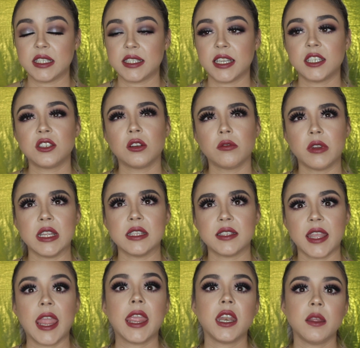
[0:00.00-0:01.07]
It said to
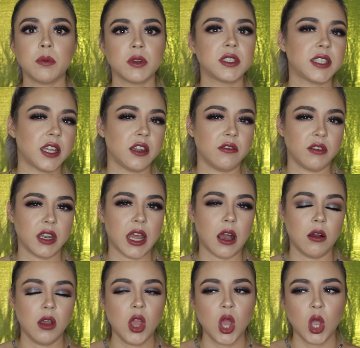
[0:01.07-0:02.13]
rinse 80% of it
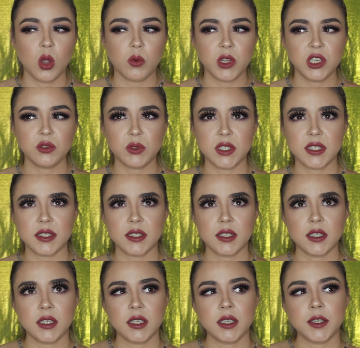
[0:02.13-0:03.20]
out, which was,
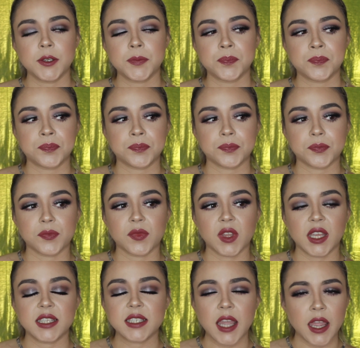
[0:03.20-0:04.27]

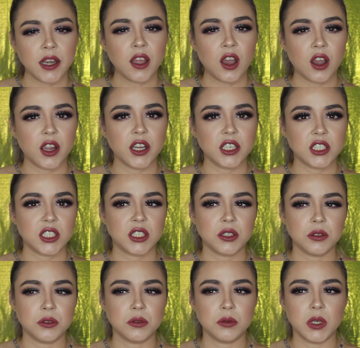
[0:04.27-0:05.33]
it's kind of hard
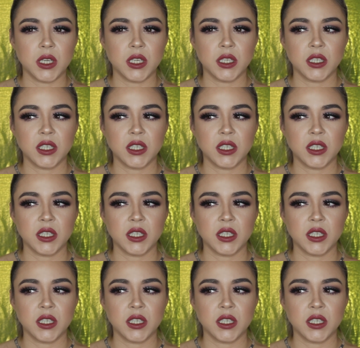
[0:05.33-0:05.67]
to